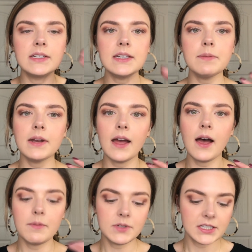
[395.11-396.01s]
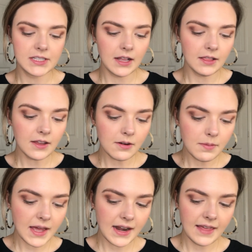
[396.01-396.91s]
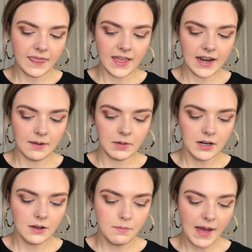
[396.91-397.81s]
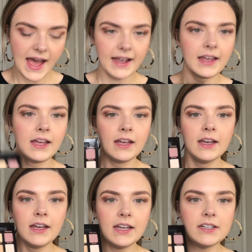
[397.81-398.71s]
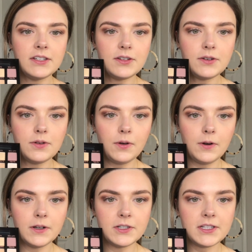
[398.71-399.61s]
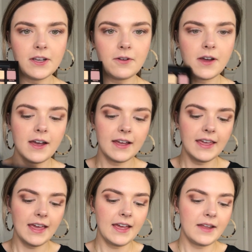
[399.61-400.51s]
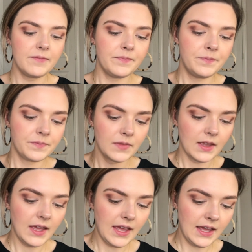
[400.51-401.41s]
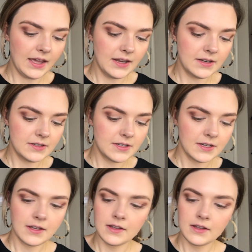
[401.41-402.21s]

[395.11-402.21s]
deepen it up just a little bit and then I'm gonna go back into orange soda again and